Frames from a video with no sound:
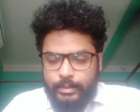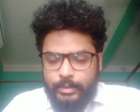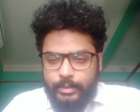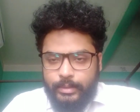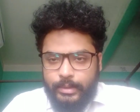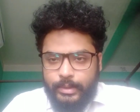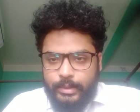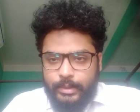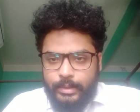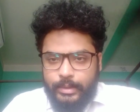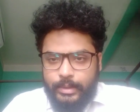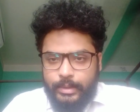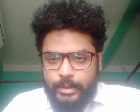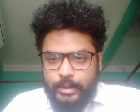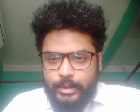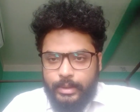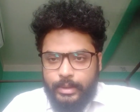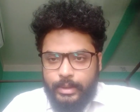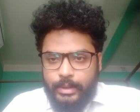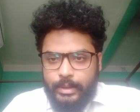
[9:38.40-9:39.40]

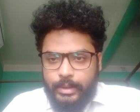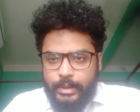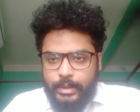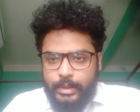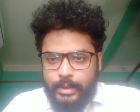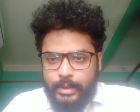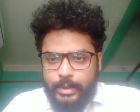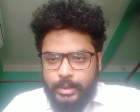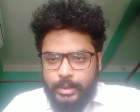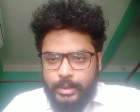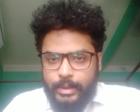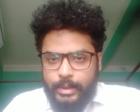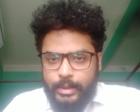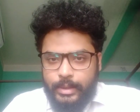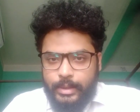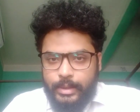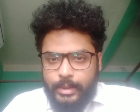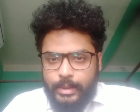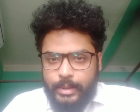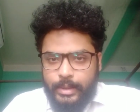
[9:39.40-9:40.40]

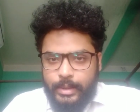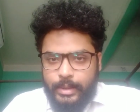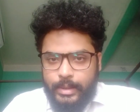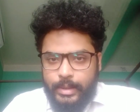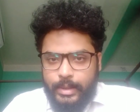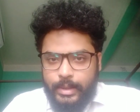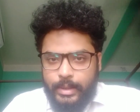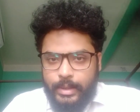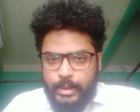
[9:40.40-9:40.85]
Nothing is said.